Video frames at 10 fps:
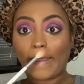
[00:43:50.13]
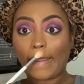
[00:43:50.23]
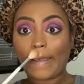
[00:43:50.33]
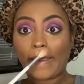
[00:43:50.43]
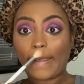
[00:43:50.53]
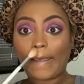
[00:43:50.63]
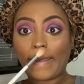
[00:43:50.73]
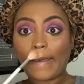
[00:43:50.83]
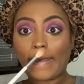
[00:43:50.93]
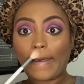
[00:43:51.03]

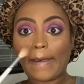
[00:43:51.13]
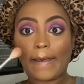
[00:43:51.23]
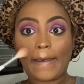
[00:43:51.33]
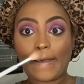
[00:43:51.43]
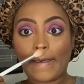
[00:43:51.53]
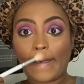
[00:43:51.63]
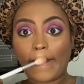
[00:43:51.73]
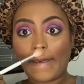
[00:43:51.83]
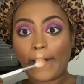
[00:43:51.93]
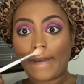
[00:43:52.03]

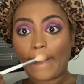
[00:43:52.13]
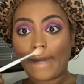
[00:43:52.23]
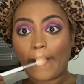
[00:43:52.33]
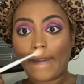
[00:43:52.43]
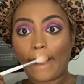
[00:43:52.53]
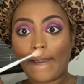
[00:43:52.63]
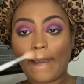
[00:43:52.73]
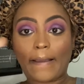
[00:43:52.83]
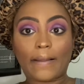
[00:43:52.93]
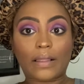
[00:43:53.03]

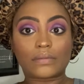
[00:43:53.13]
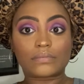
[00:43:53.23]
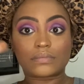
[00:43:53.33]
[no speech]